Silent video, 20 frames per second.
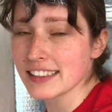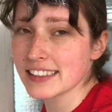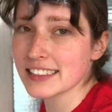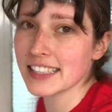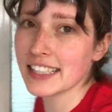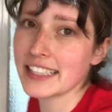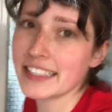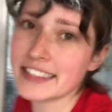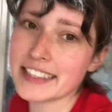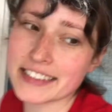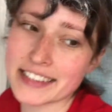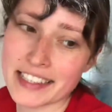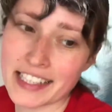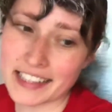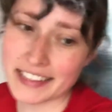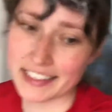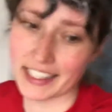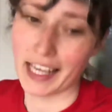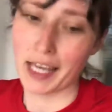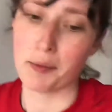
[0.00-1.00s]
Tilly doesn't
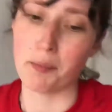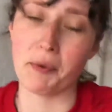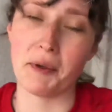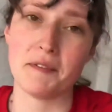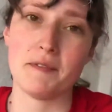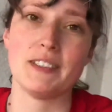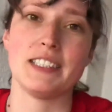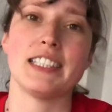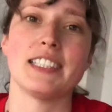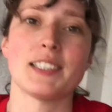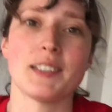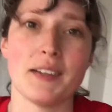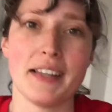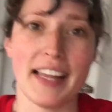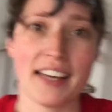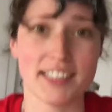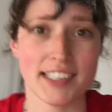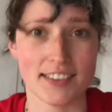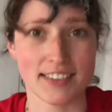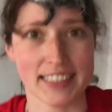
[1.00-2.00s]
escape. She's not
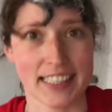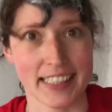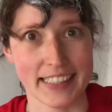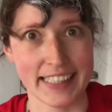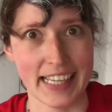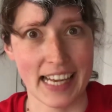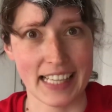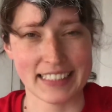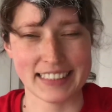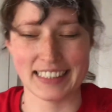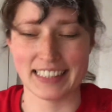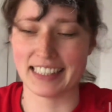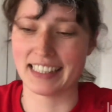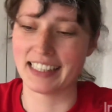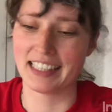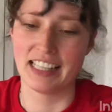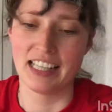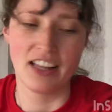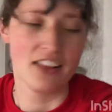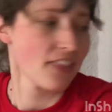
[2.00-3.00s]
allowed outside yet.
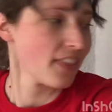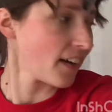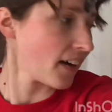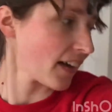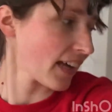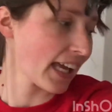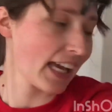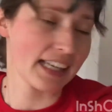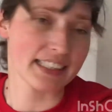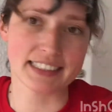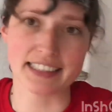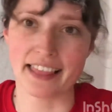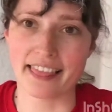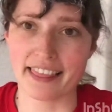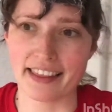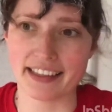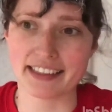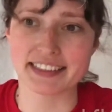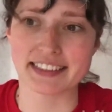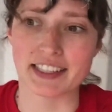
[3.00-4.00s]
There are cats and
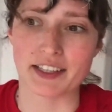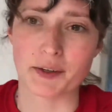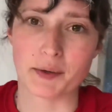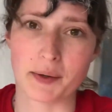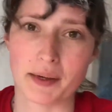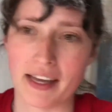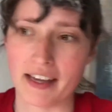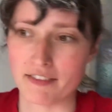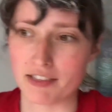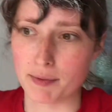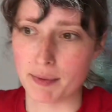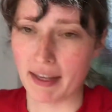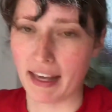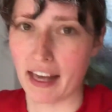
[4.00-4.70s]
things so I have to be